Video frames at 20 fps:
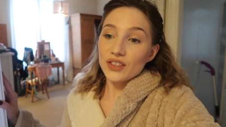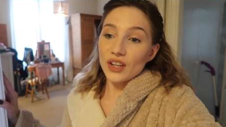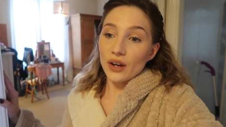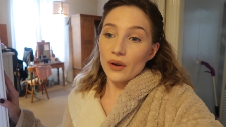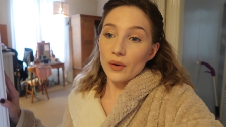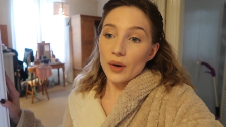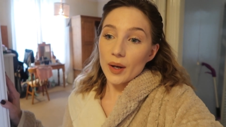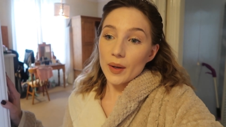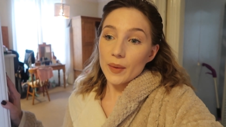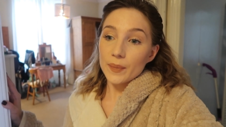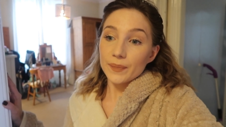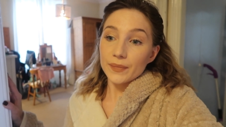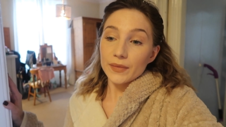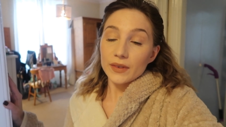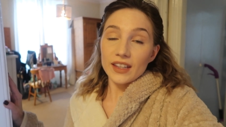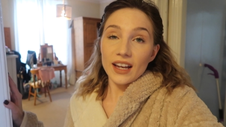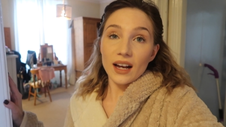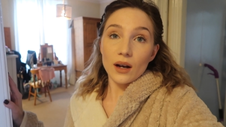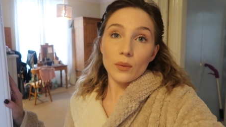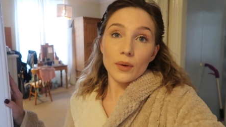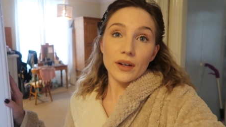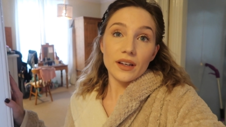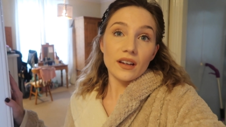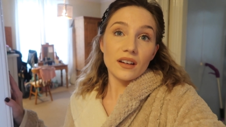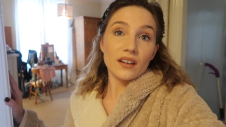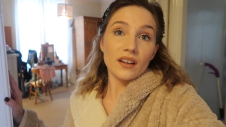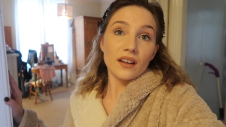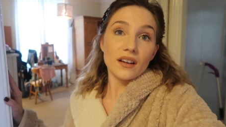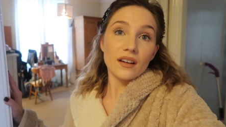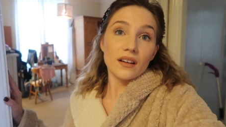So now we're
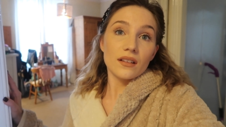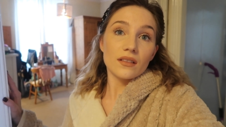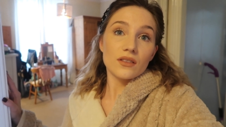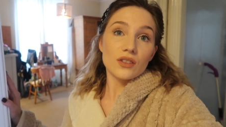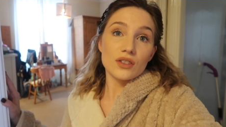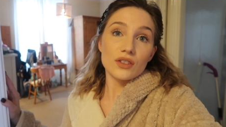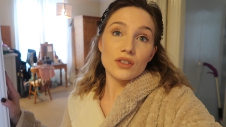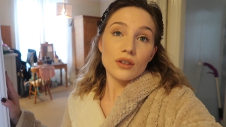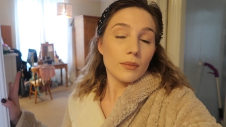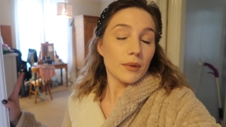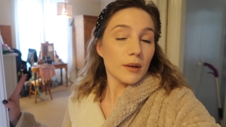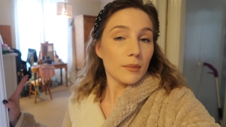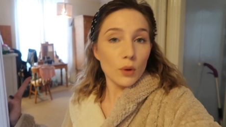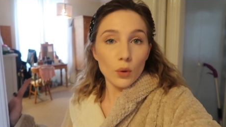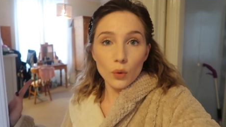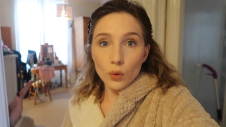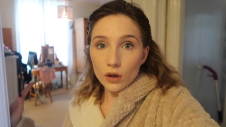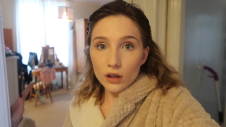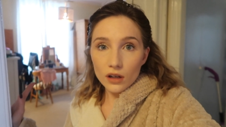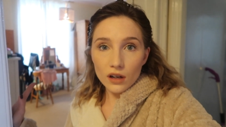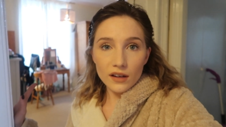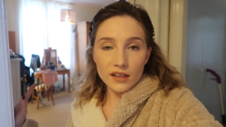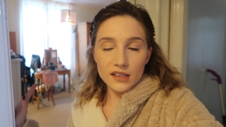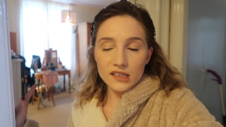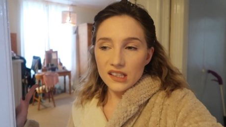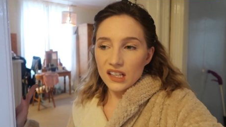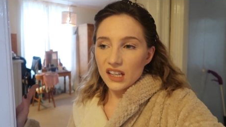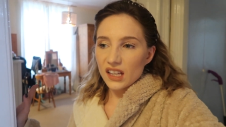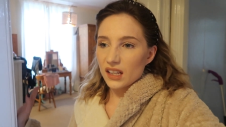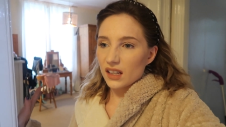gonna just do a bit more
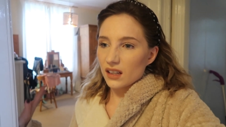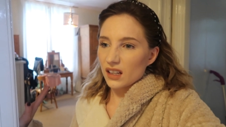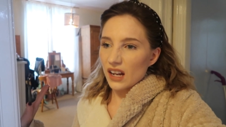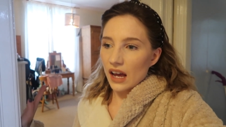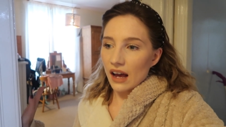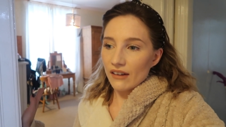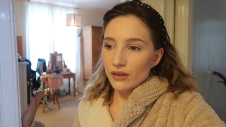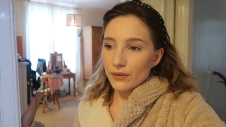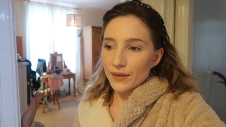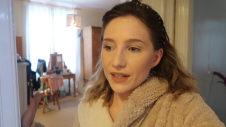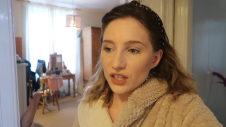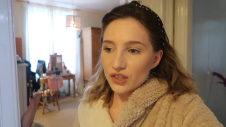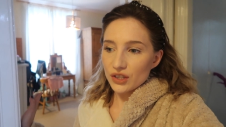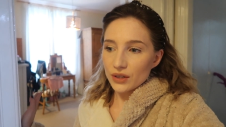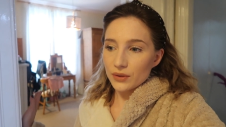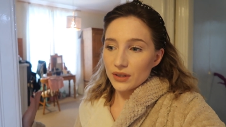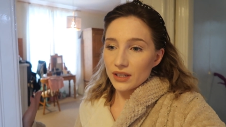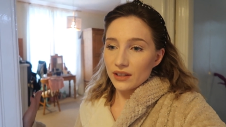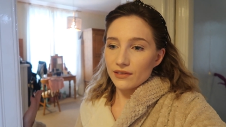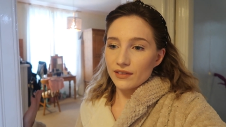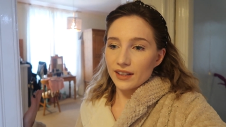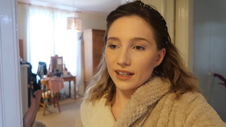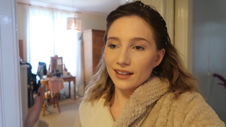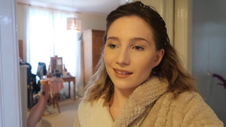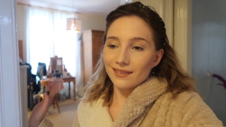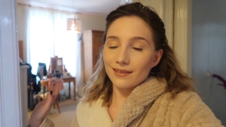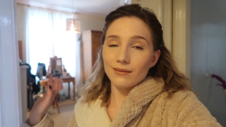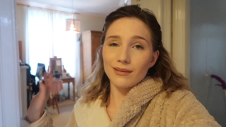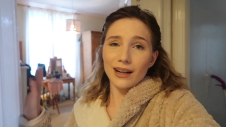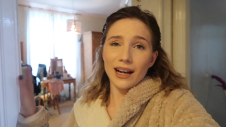organizing and have a really chilled
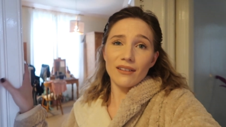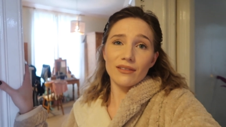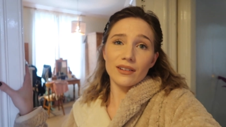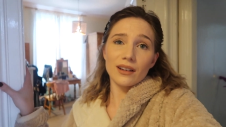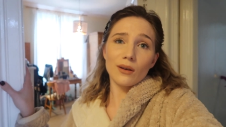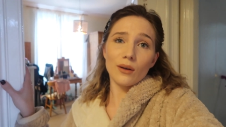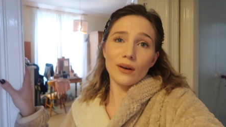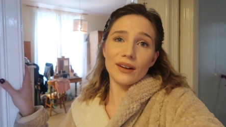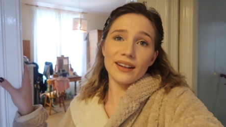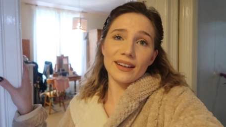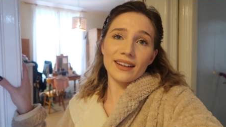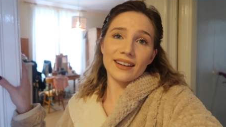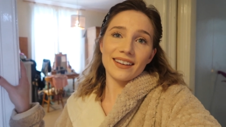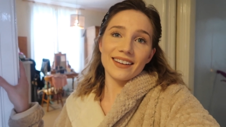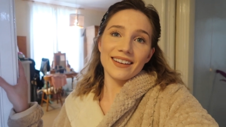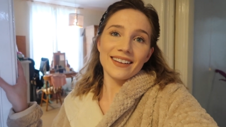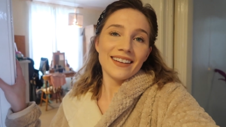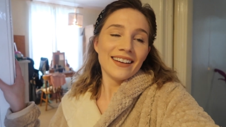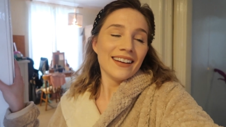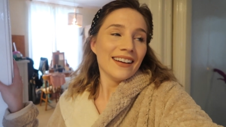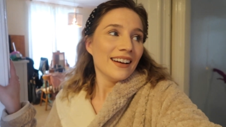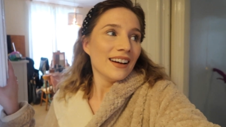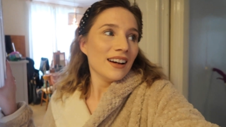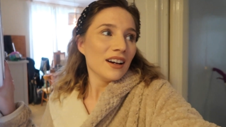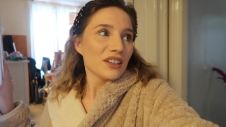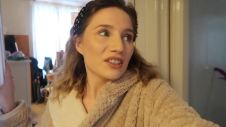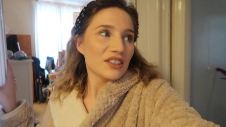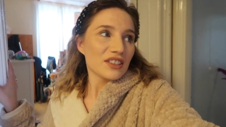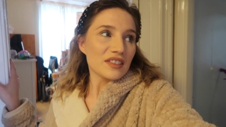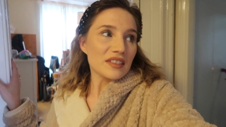evening. We're having quite like a
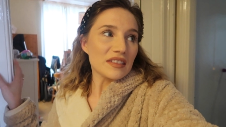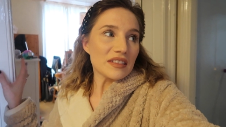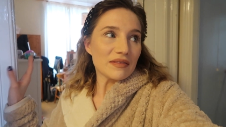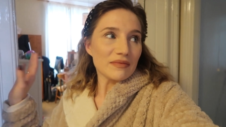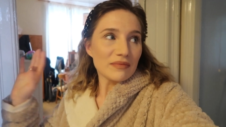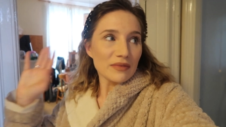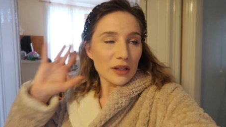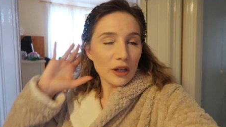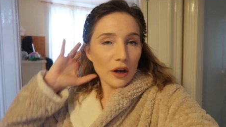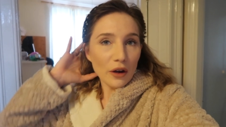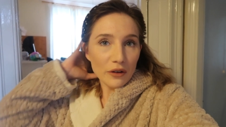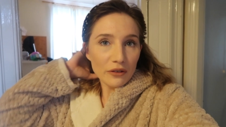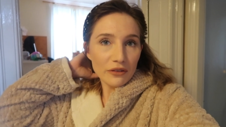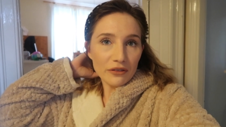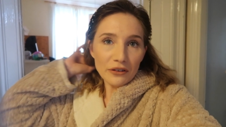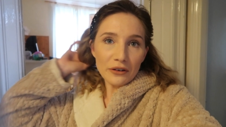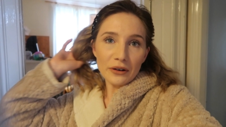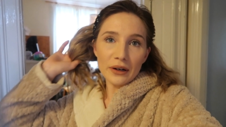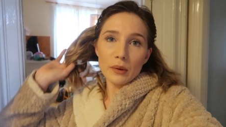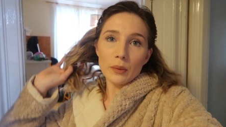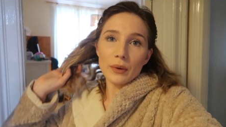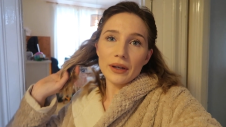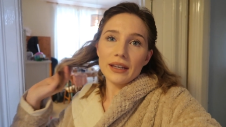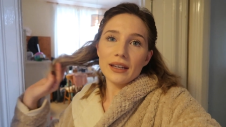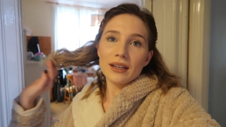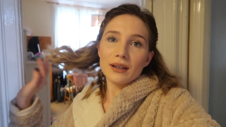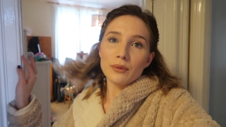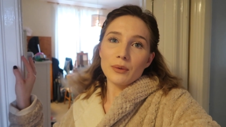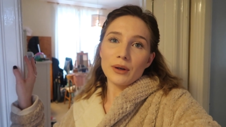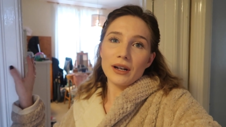just go for it
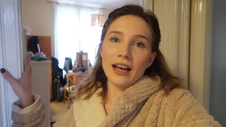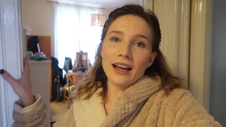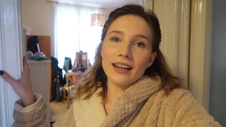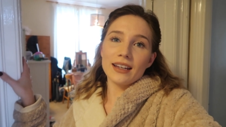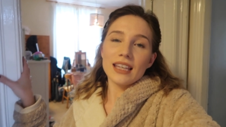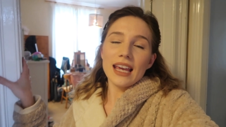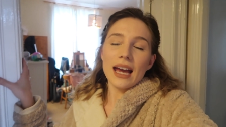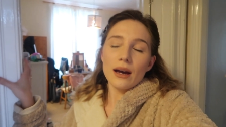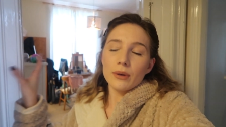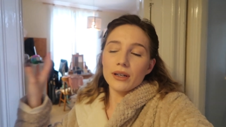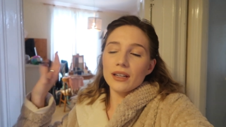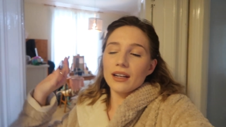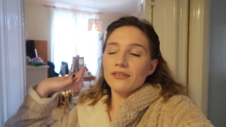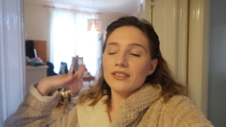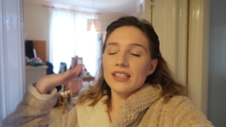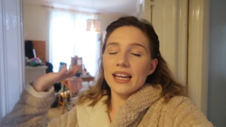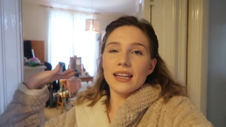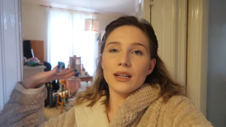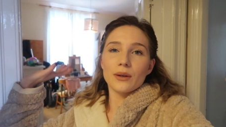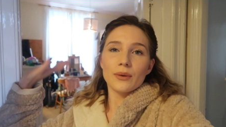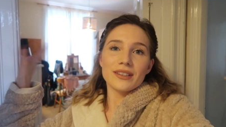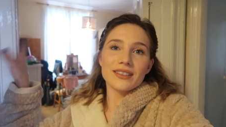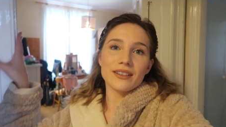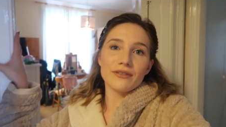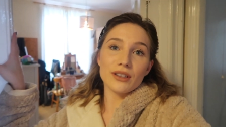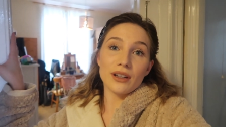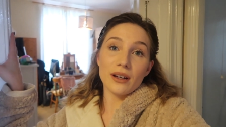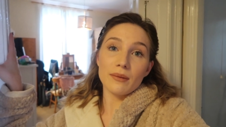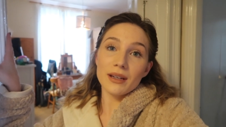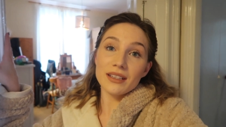week. We're like, yeah, we're gonna have takeaways
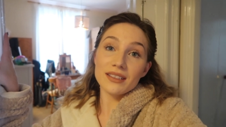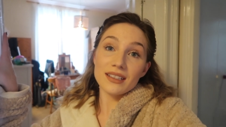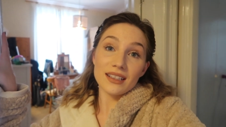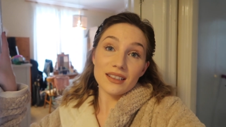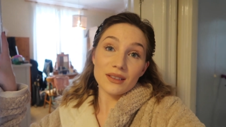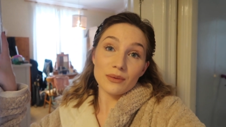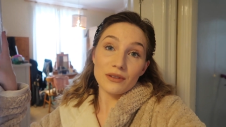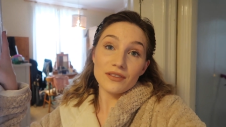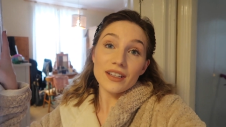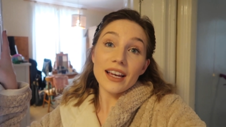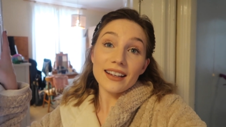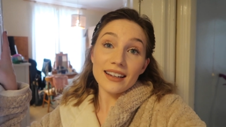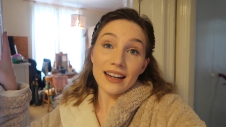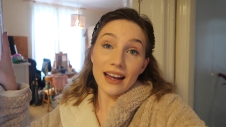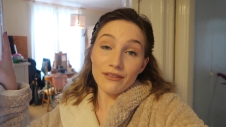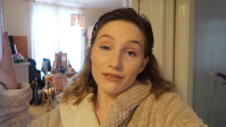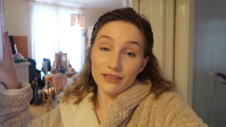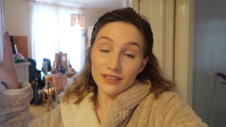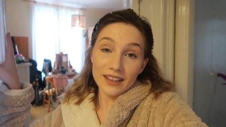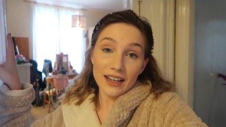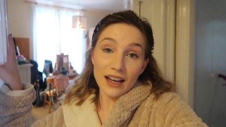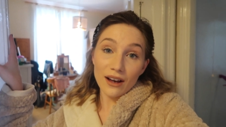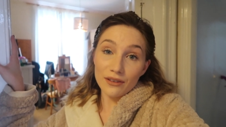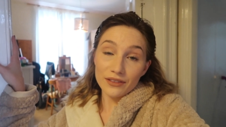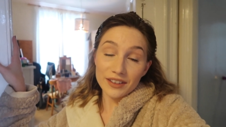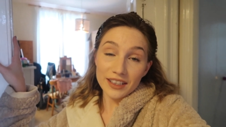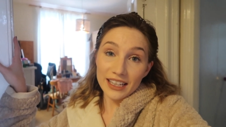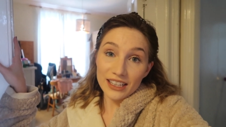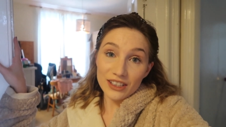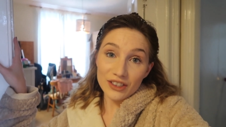every night basically. So we've taken everything out
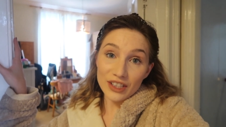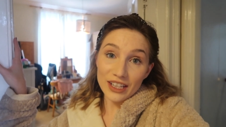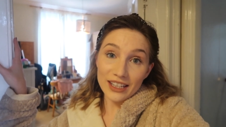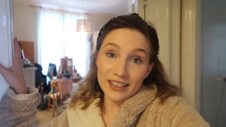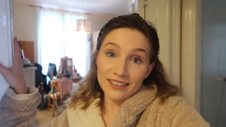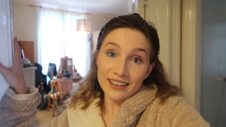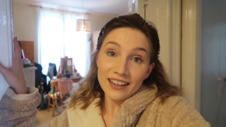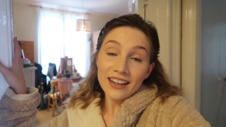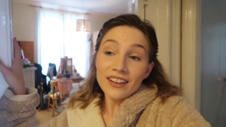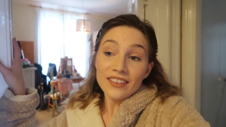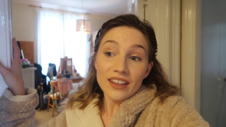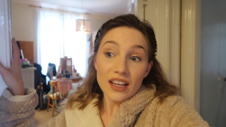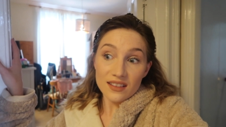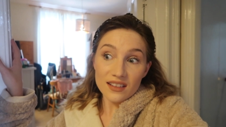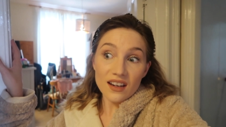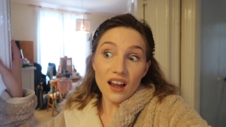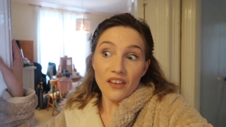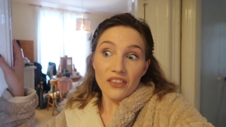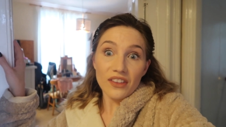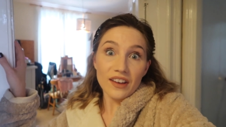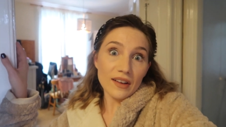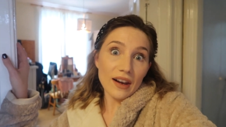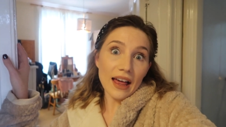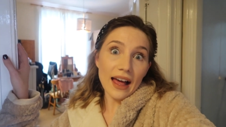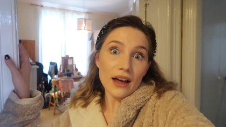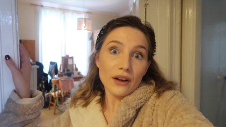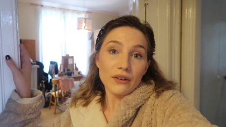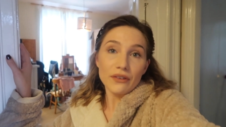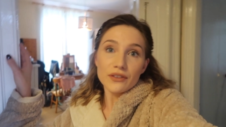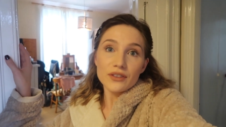of the kitchen. There's nothing
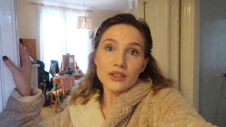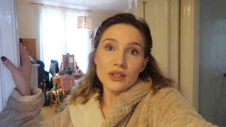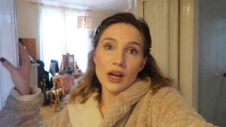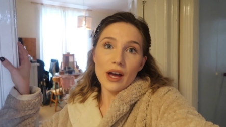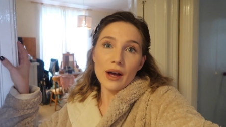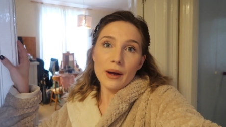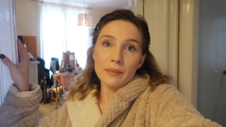left.